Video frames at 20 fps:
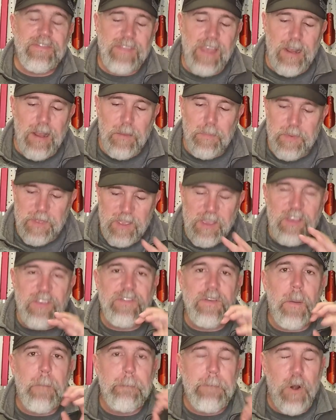setup
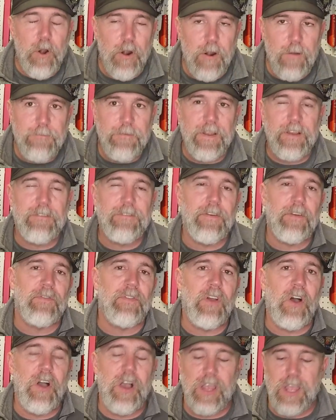is perfect for
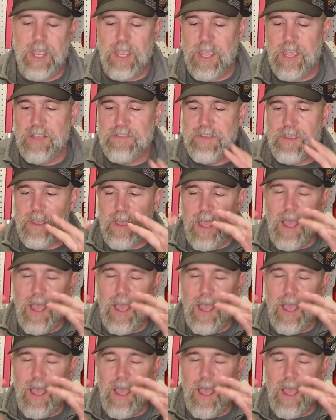vlogging.